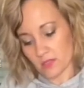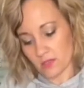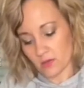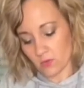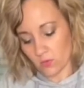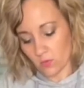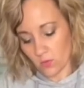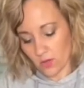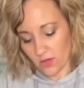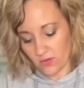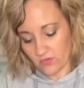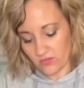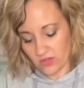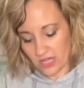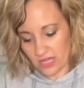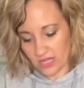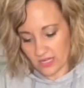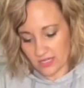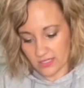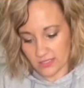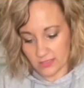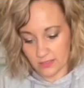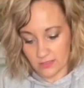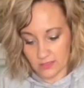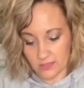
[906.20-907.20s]
we've got it.
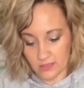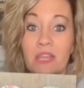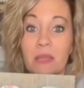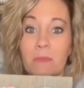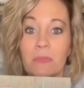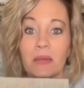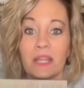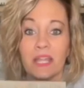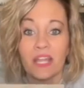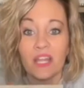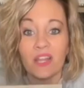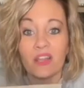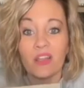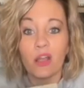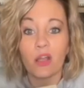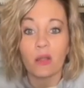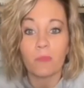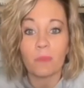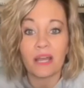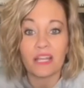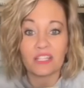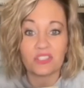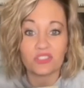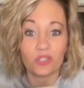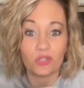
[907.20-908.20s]
But here are my
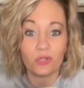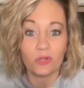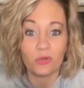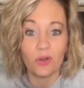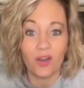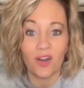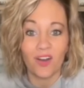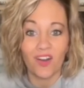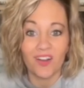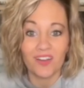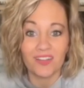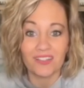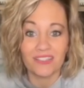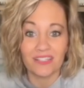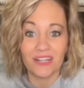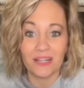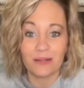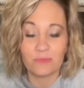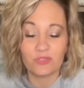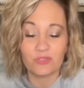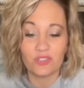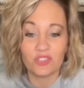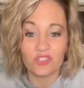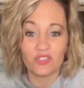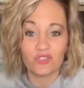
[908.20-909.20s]
2 hearts, and I'm
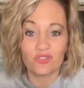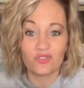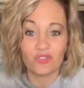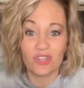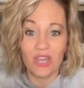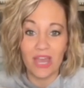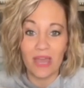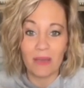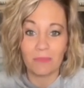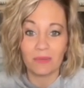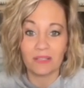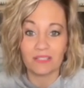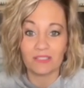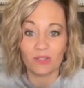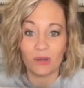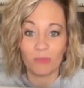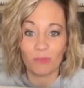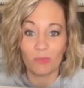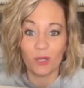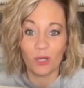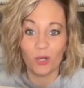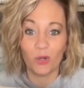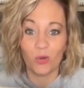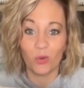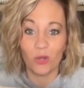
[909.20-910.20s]
just jabbing, so I'm gonna
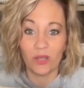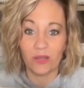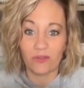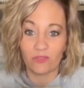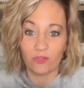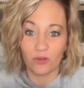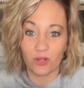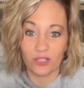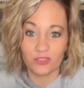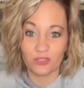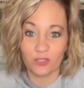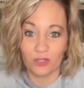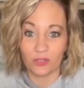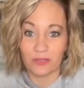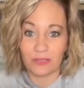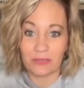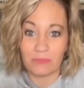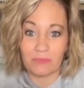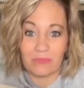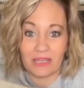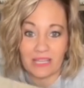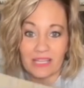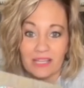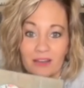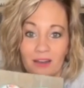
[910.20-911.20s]
quit before I start getting
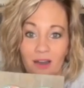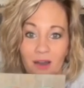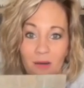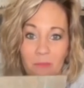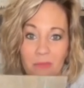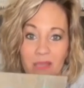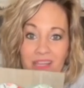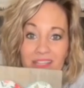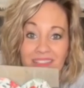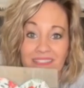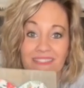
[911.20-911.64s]
mean comments.